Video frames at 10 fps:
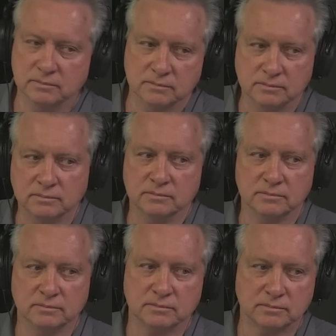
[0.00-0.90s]

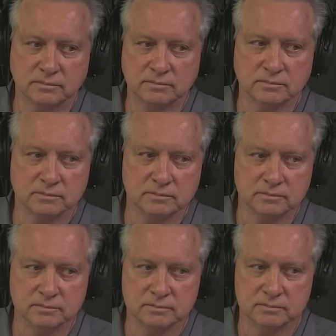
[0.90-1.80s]

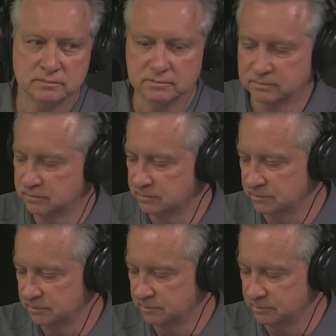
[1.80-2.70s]

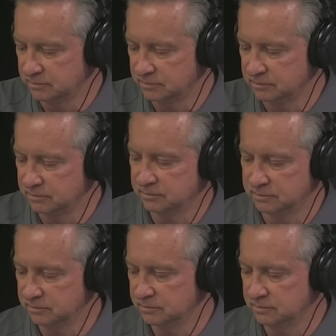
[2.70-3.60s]

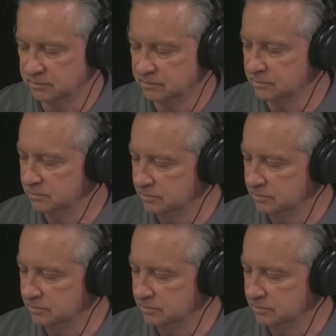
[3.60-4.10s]
The person shown says nothing.